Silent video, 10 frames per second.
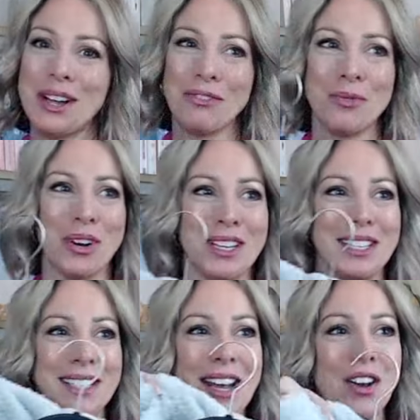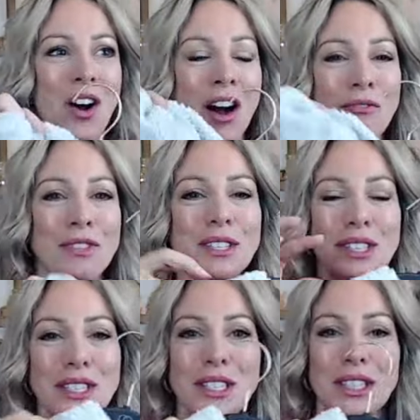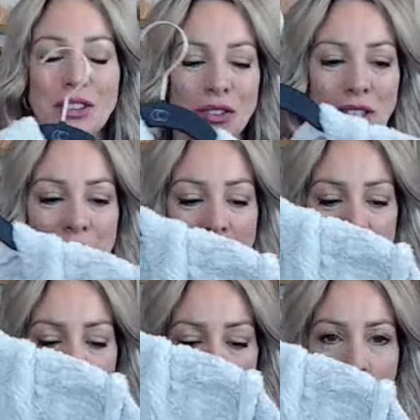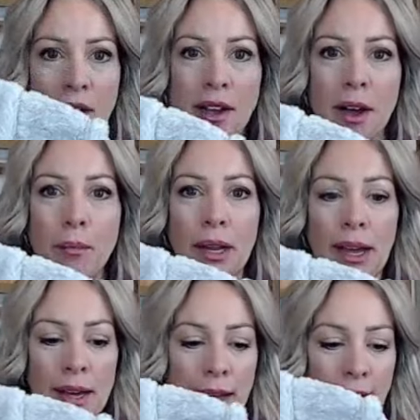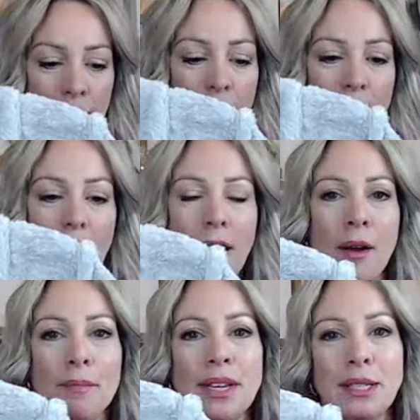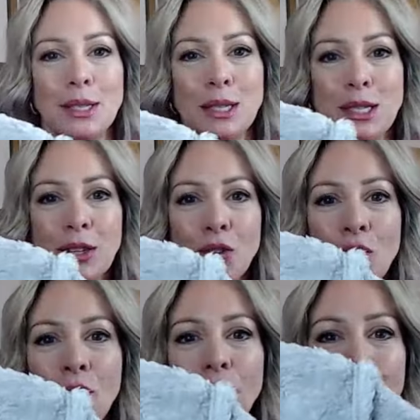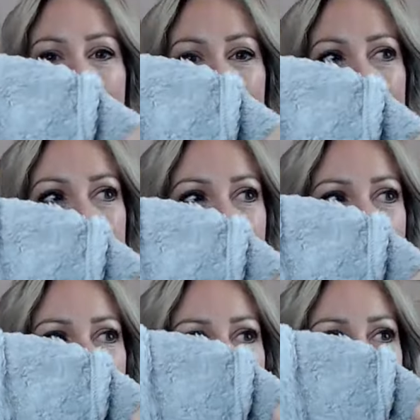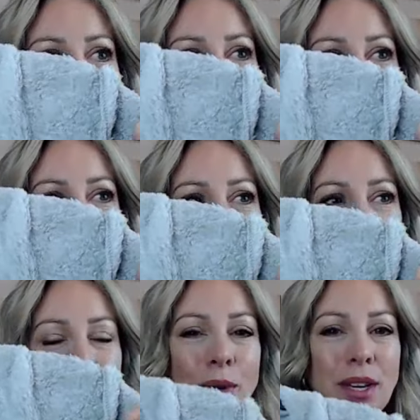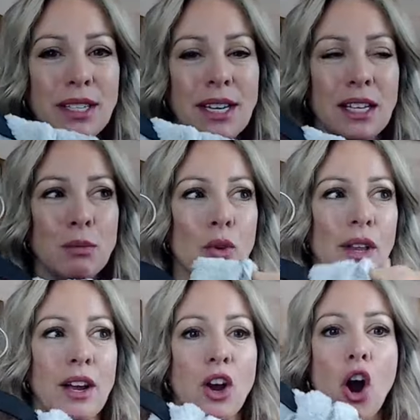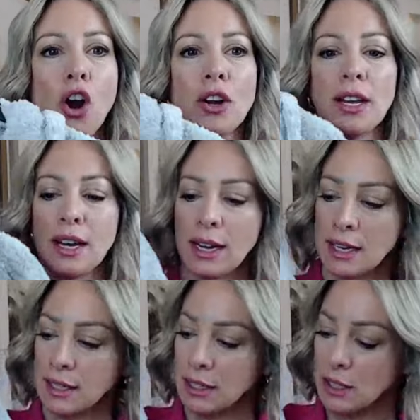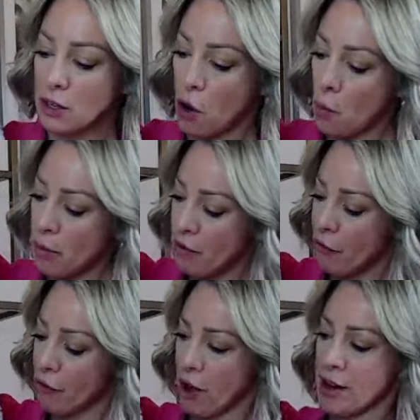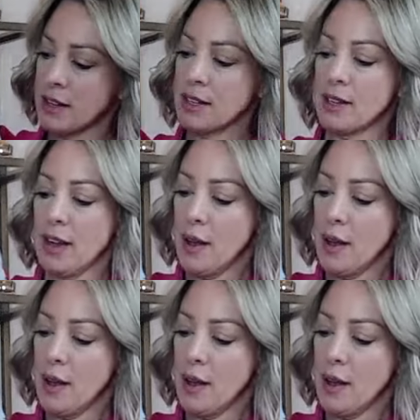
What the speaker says: never wanted to take off. This is literally like you're wearing a blanket. It's this little fleece. I'm gonna say it's more like a cardigan because it's an open front,